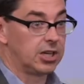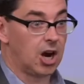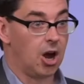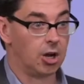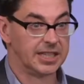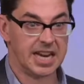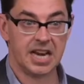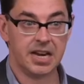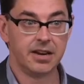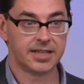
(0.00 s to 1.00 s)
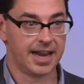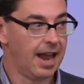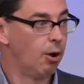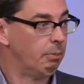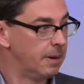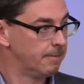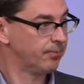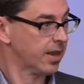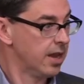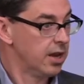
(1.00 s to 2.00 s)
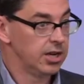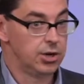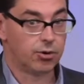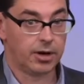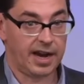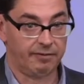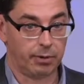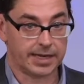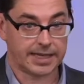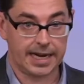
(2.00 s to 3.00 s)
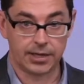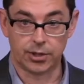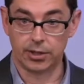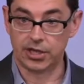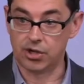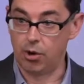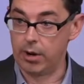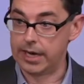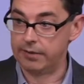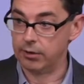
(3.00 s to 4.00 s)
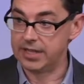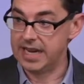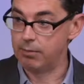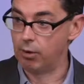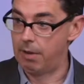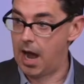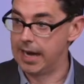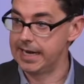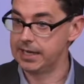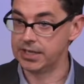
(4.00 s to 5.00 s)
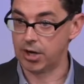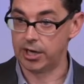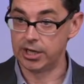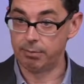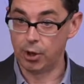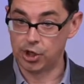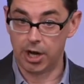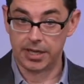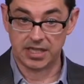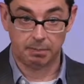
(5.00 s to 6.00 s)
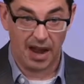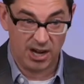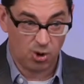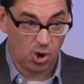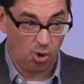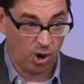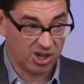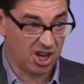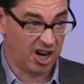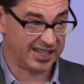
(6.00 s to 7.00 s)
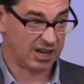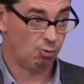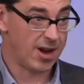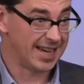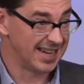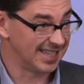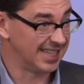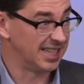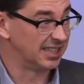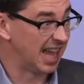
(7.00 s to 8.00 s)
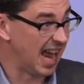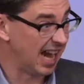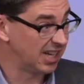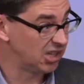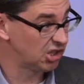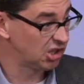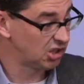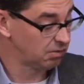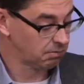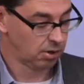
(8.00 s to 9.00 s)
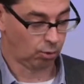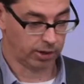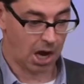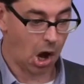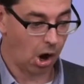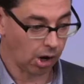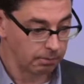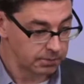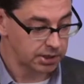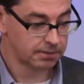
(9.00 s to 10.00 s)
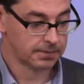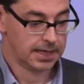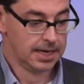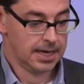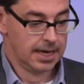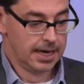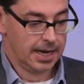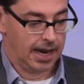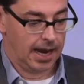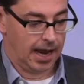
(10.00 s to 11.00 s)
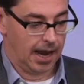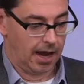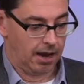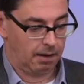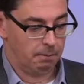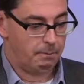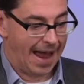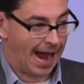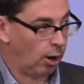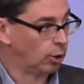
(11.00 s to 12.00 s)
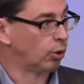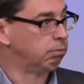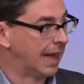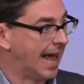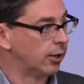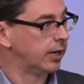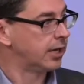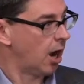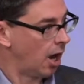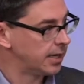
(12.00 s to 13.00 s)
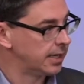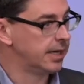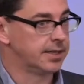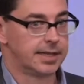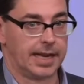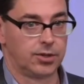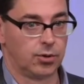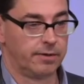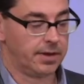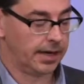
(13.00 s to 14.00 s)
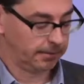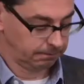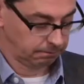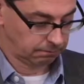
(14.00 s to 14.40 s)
called in to help. You could have breast cancer that's growing in a vertebral body and starting to push on the spinal cord, causing weakness in the legs or the arms, bowel or bladder incontinence, that sort of thing.